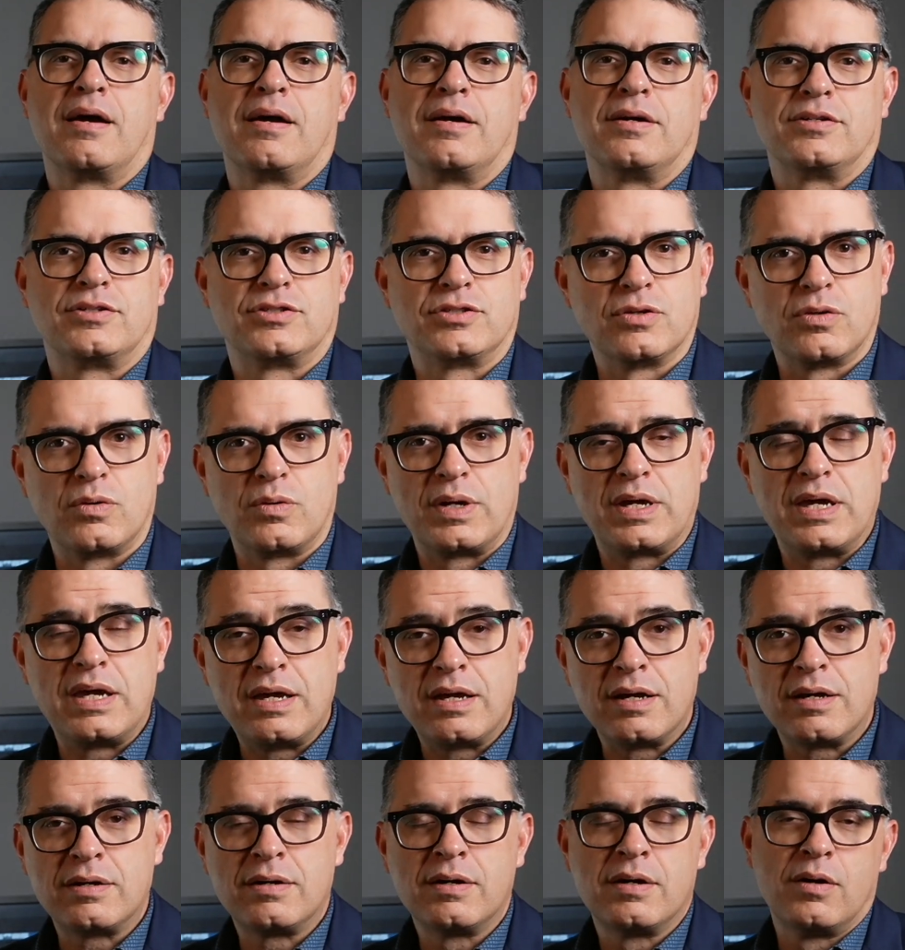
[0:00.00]
So
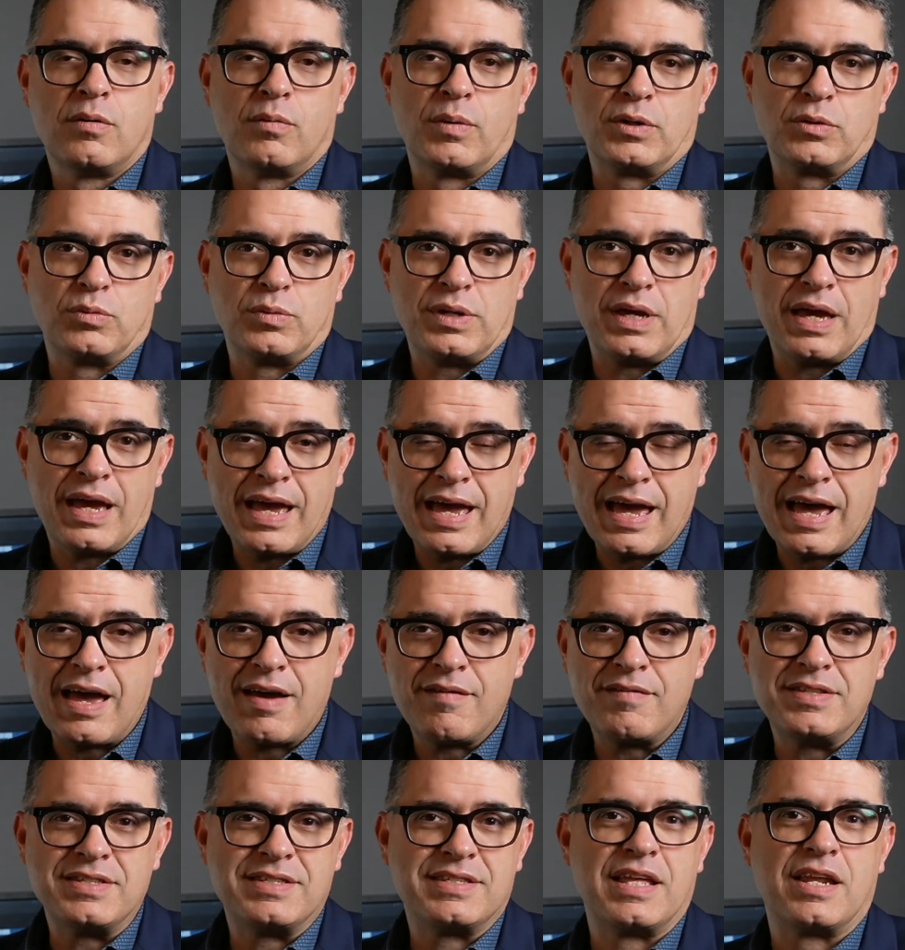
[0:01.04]
here, what we have,
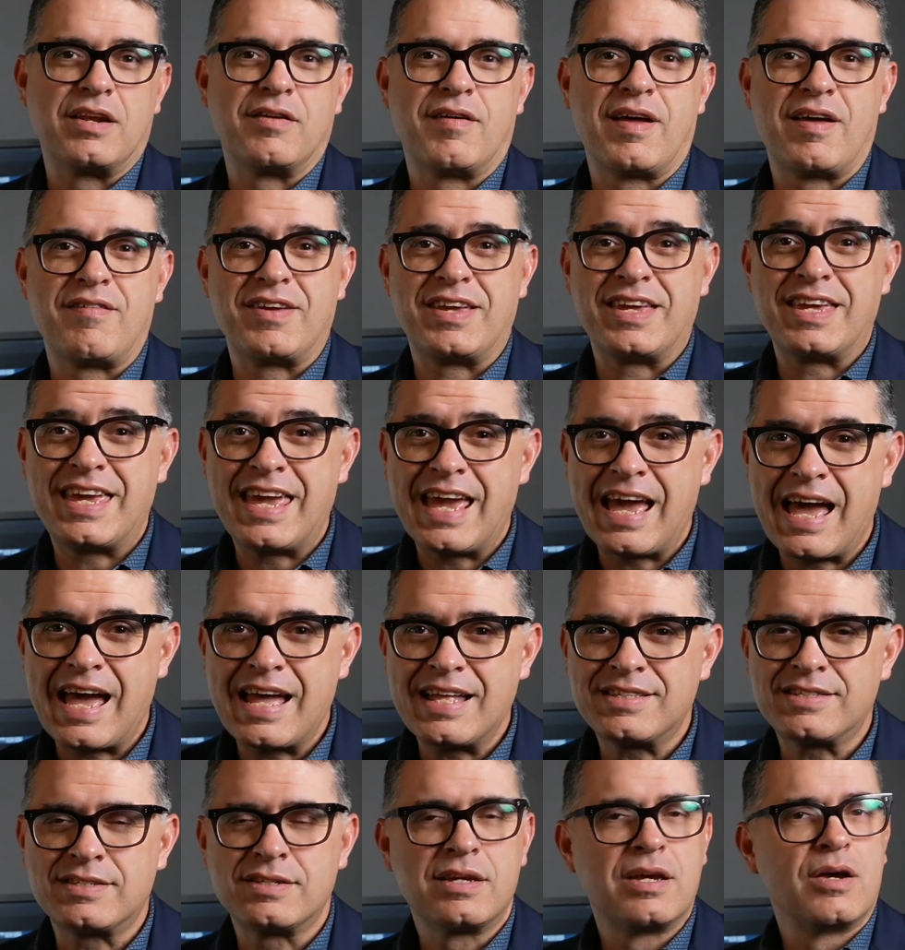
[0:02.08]
instead of having
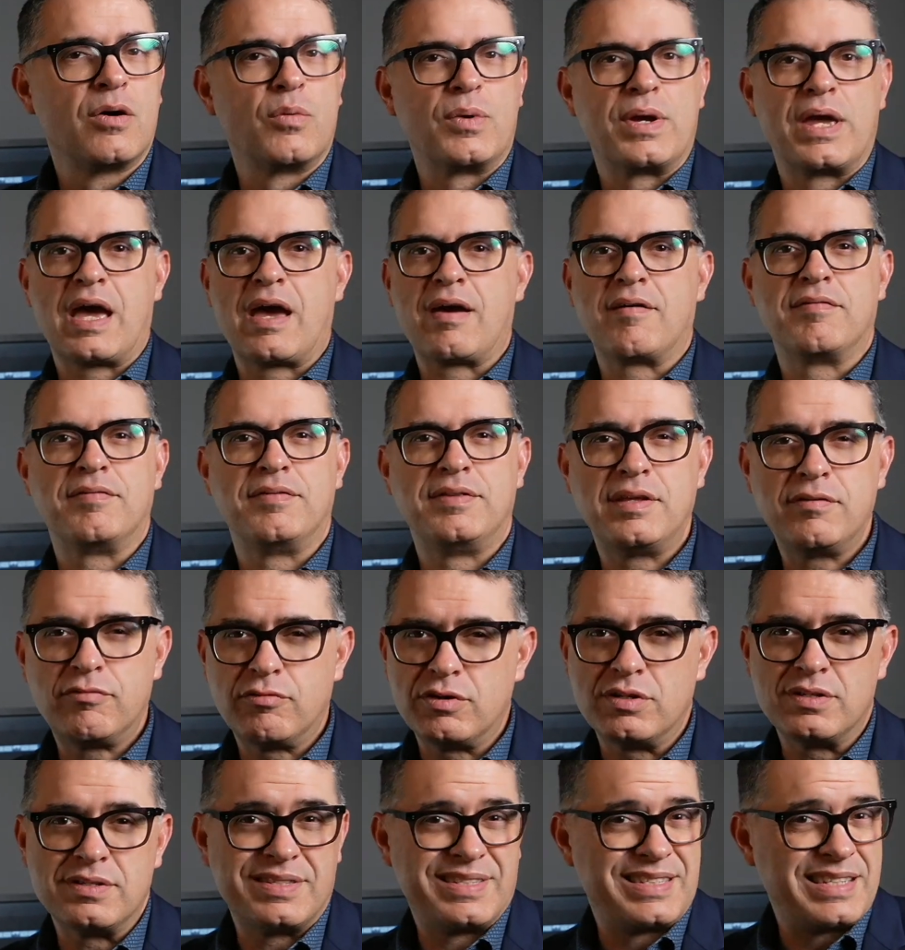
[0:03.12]
cats, we have
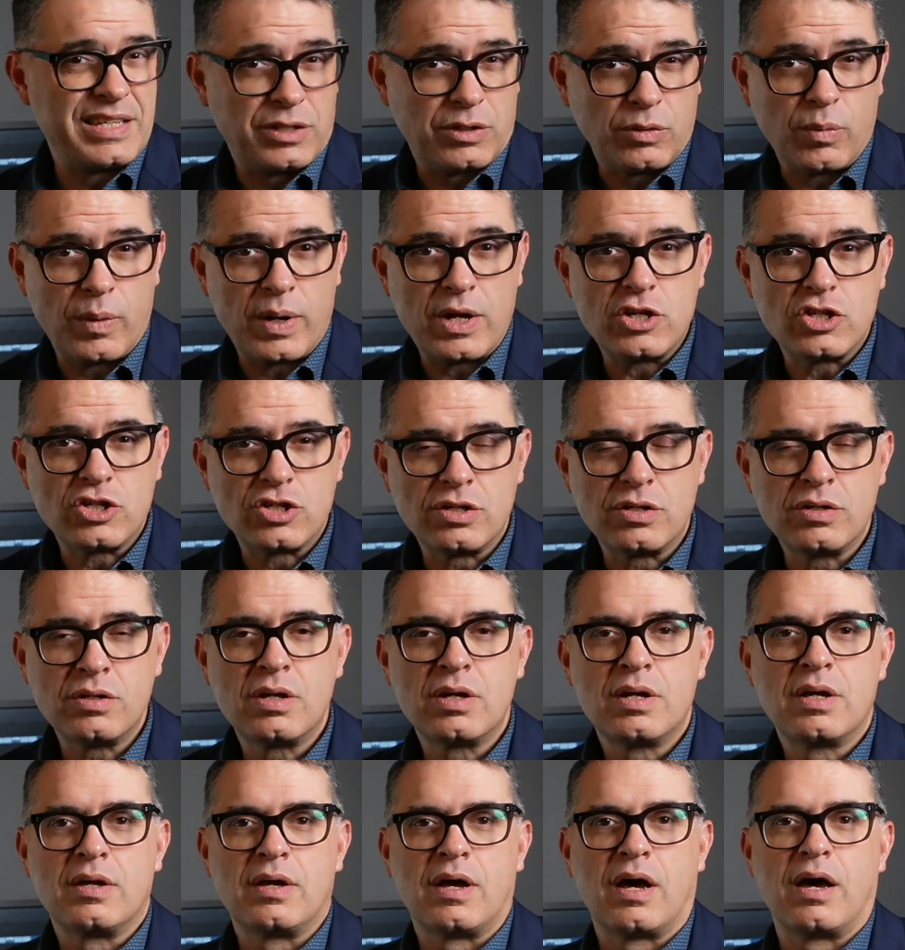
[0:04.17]
different situations
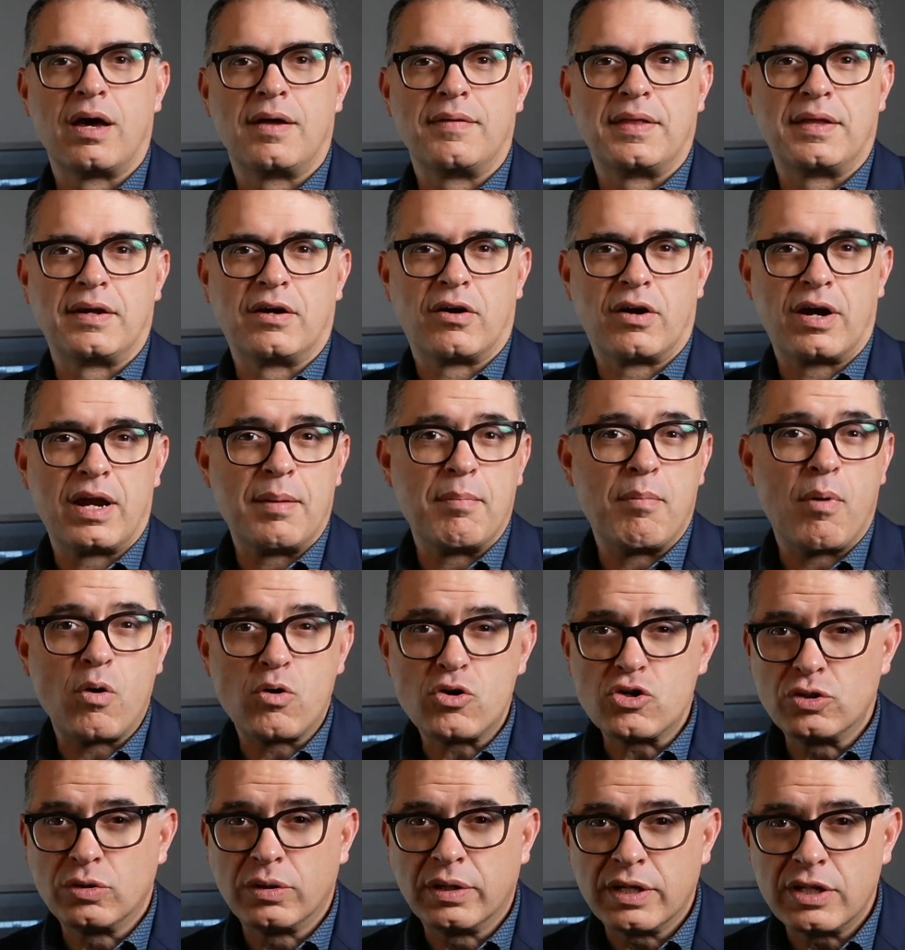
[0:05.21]
that are
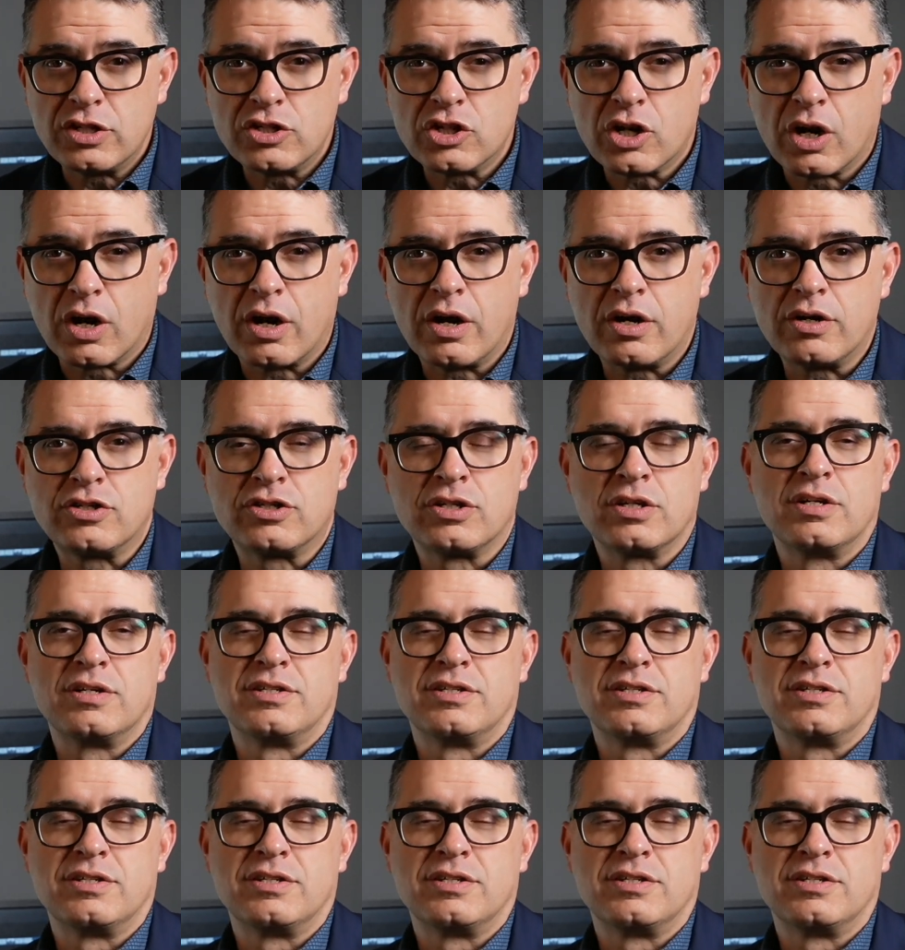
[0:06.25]
emotionally charged.